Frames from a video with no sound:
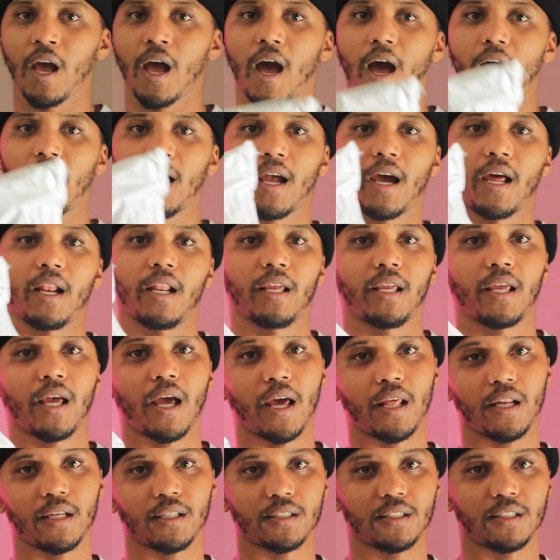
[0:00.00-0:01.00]
I got the
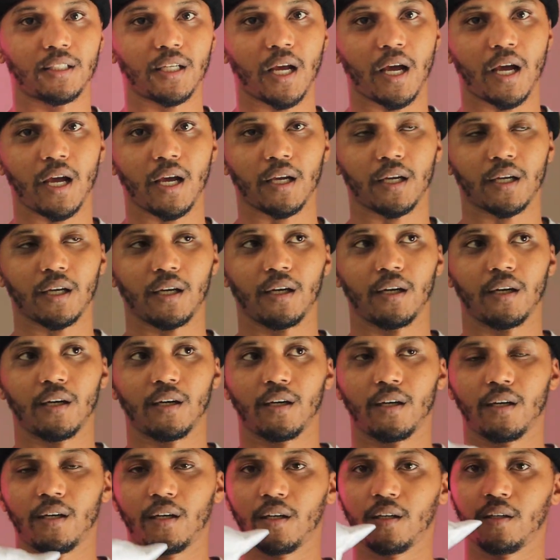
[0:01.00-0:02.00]
Cactus Jack
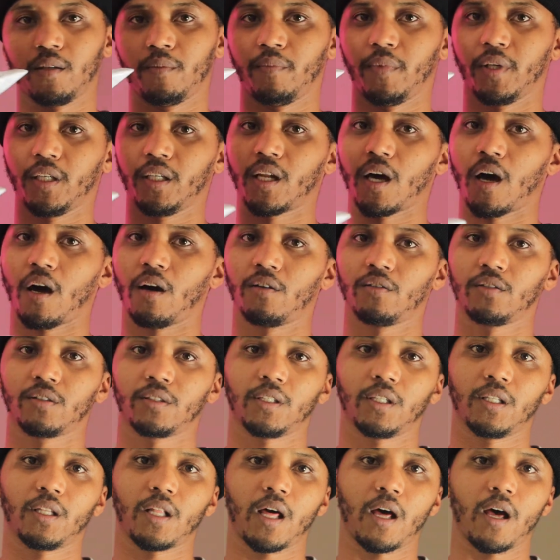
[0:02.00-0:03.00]
McDonald's
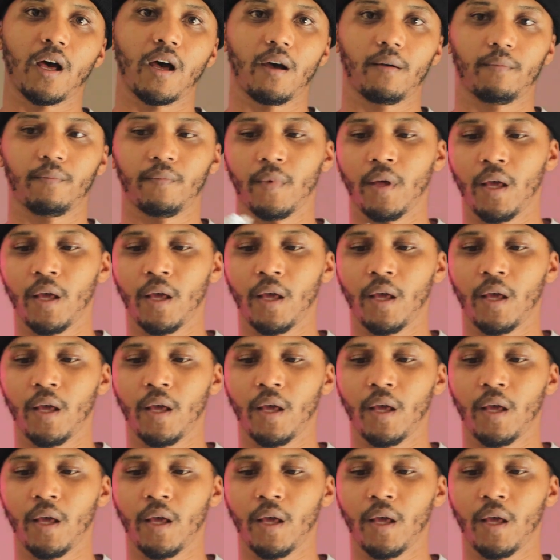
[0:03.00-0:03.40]
collab.